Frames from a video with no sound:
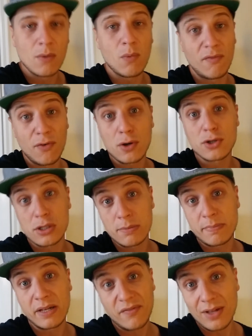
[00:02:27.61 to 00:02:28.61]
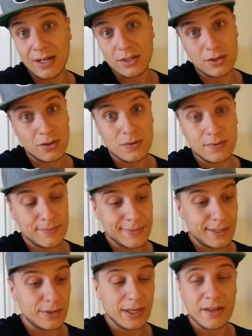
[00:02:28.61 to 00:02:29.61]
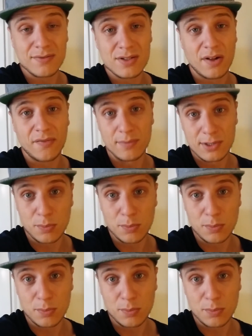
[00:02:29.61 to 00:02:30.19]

Well, Volos is a big village, so you can have stuff from the